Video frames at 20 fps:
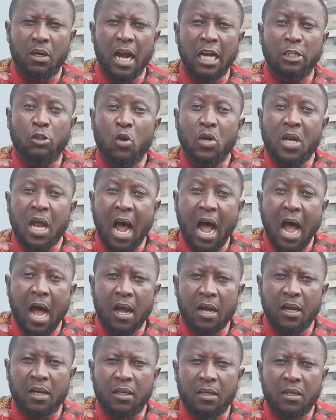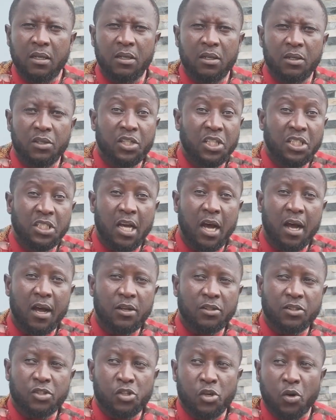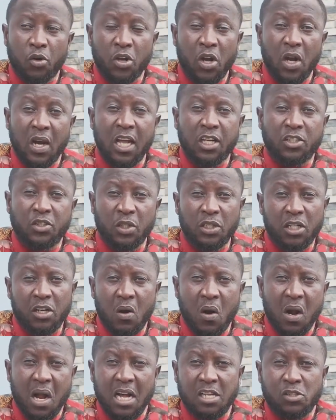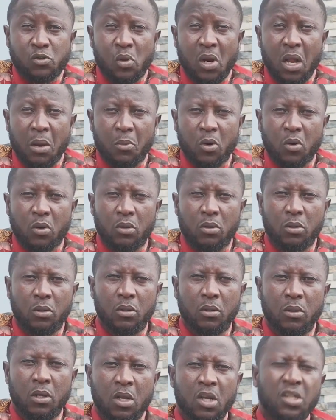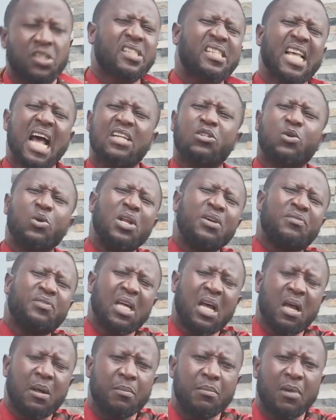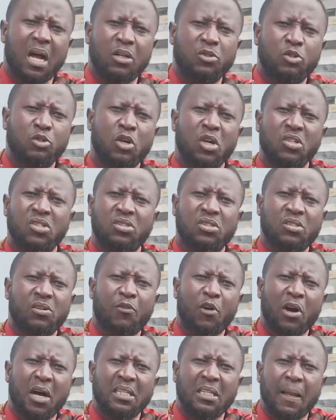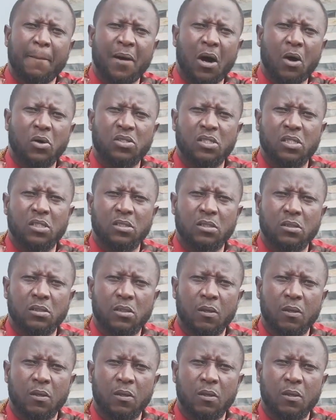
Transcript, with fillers: I told her, Hilda, see your election, they don't cancel them. She said I should leave them. I should just forget about it.